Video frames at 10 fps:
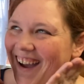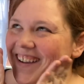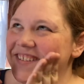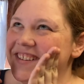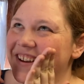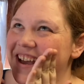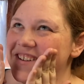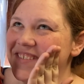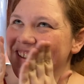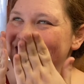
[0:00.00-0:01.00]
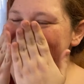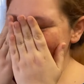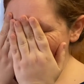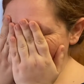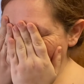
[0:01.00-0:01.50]
I'm so
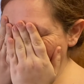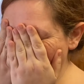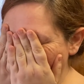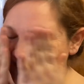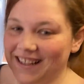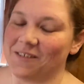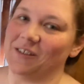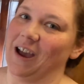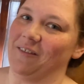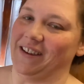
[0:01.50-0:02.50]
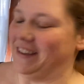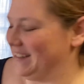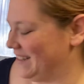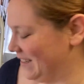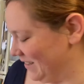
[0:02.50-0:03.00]
happy. Woo! I'm so happy.
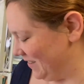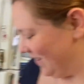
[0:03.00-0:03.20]
It's so